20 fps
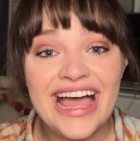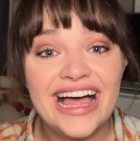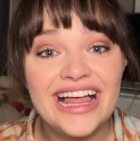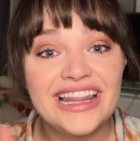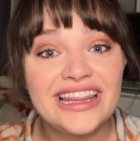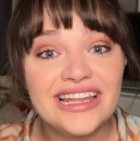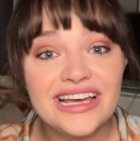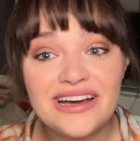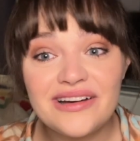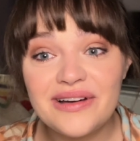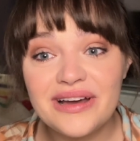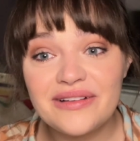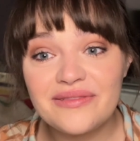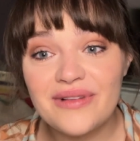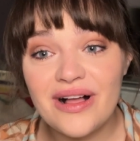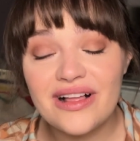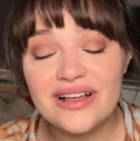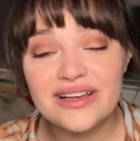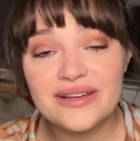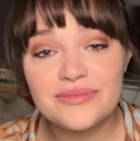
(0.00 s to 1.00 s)
Hello and
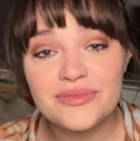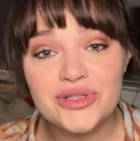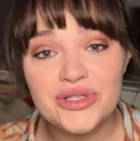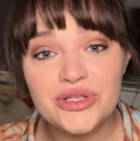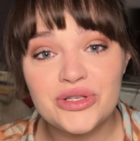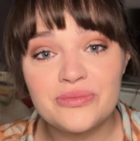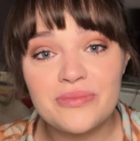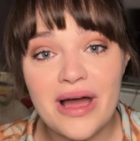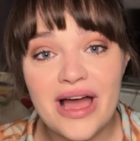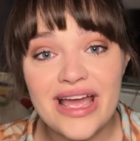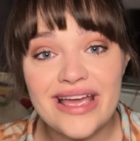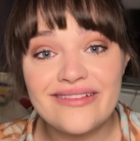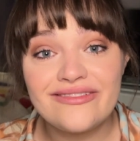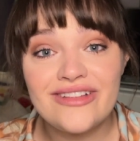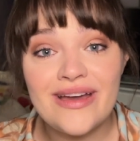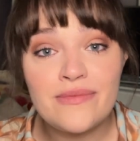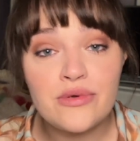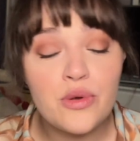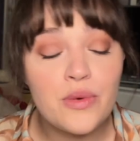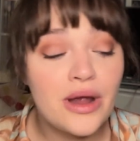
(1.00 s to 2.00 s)
welcome to my
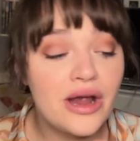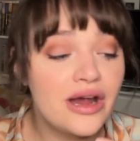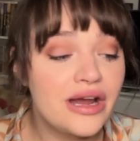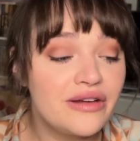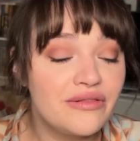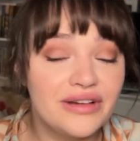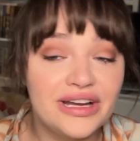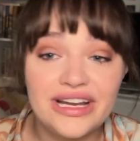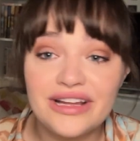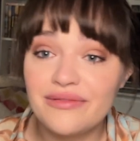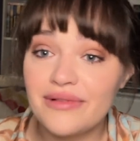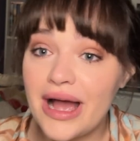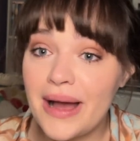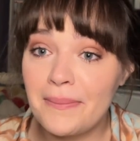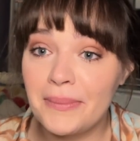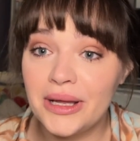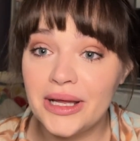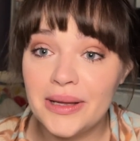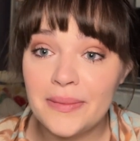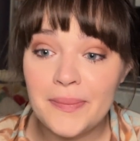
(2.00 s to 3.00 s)
February reading
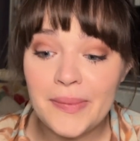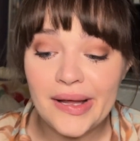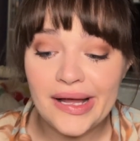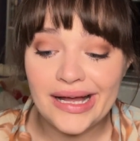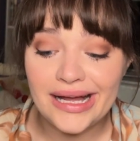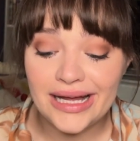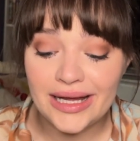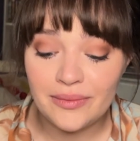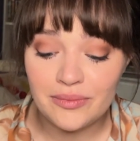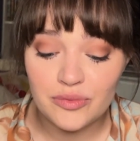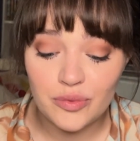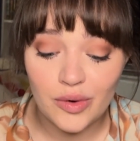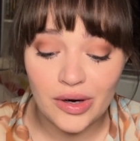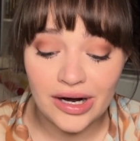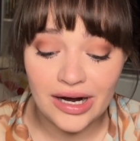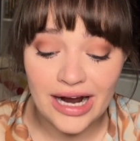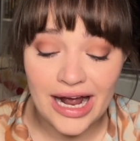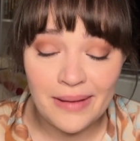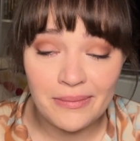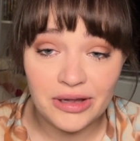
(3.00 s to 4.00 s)
wrap-up,
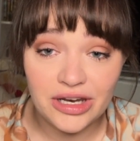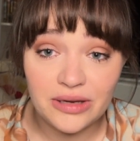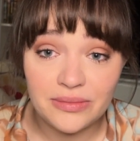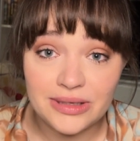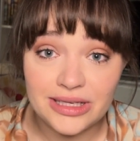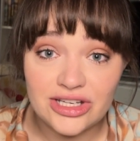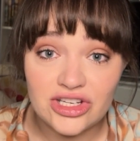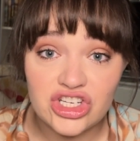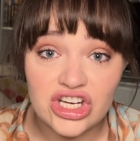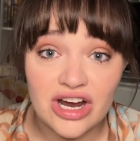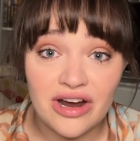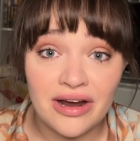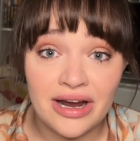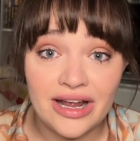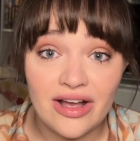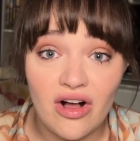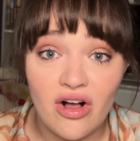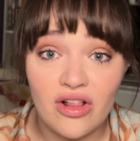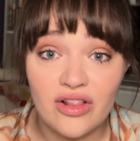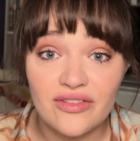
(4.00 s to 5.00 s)
where I'm going to be sharing
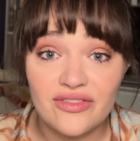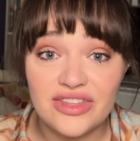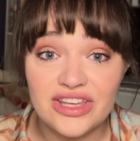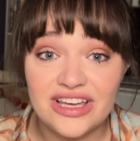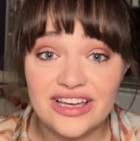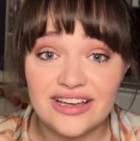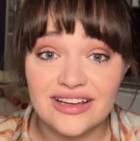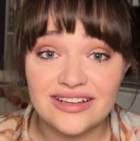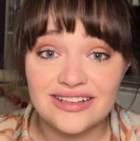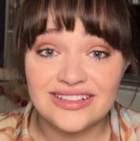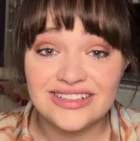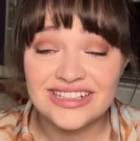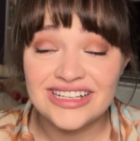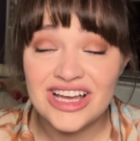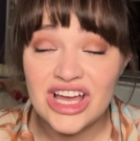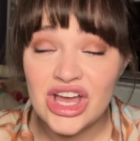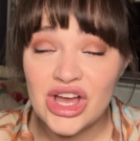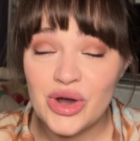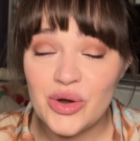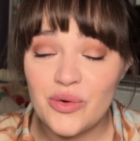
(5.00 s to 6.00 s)
all of the
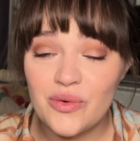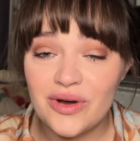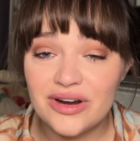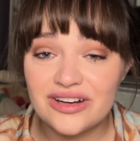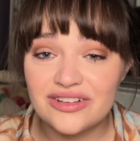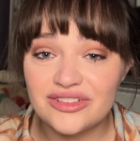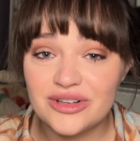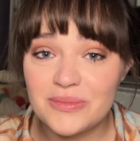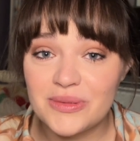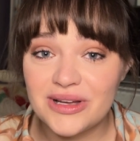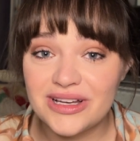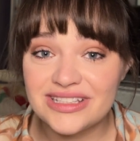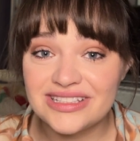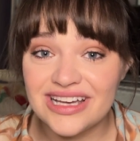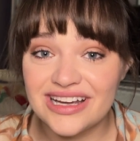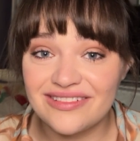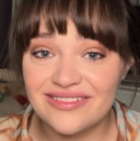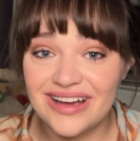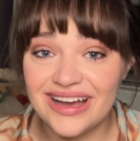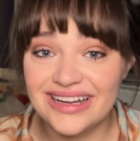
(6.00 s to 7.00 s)
wonderful books
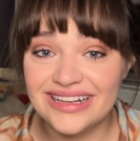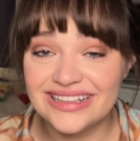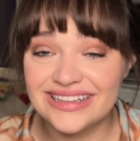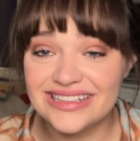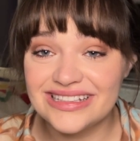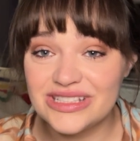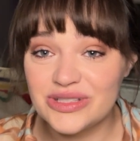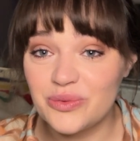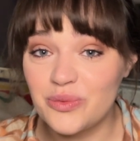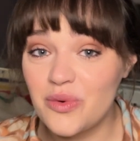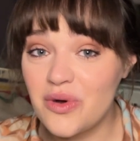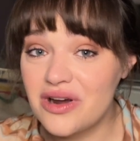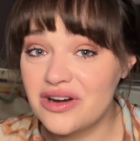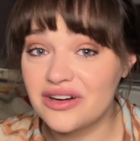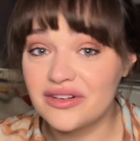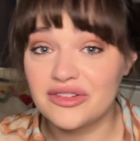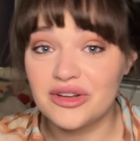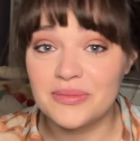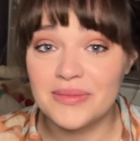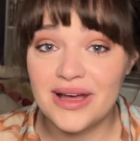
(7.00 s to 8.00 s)
I read in this
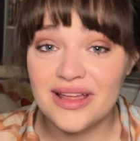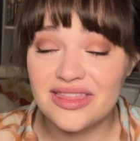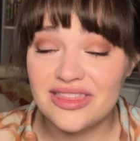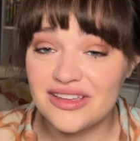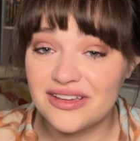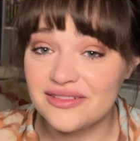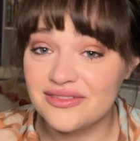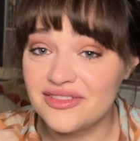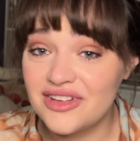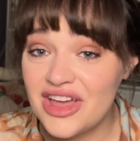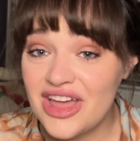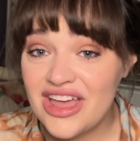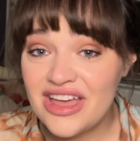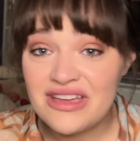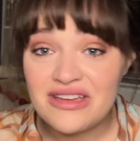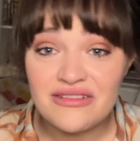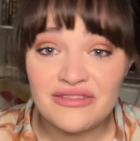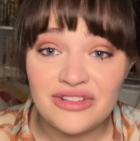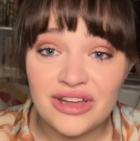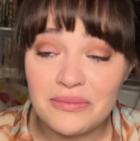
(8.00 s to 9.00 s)
wonderful month of
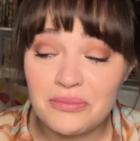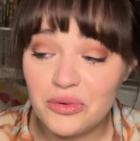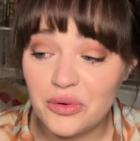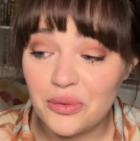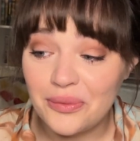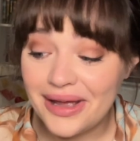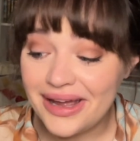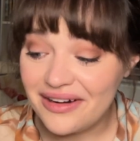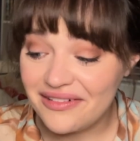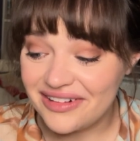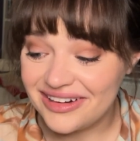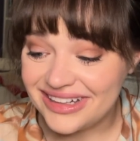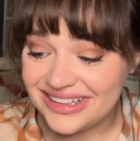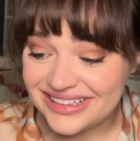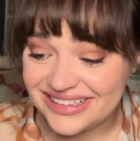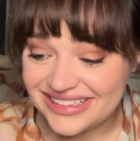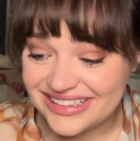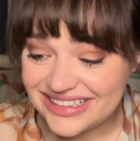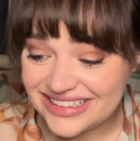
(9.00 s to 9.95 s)
February.